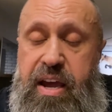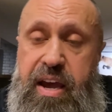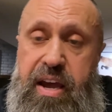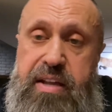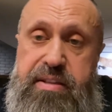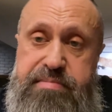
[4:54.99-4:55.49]

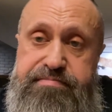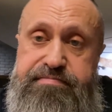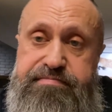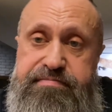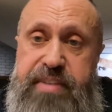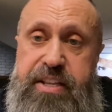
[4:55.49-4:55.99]
and
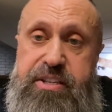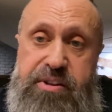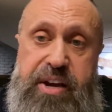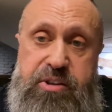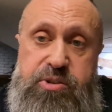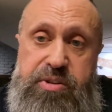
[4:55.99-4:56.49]

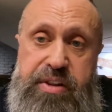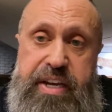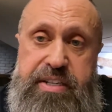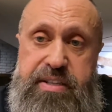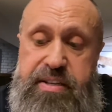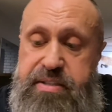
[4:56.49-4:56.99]
intellectual
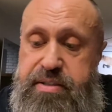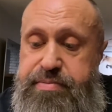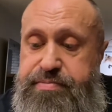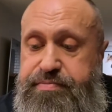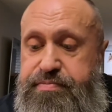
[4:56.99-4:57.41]
laziness.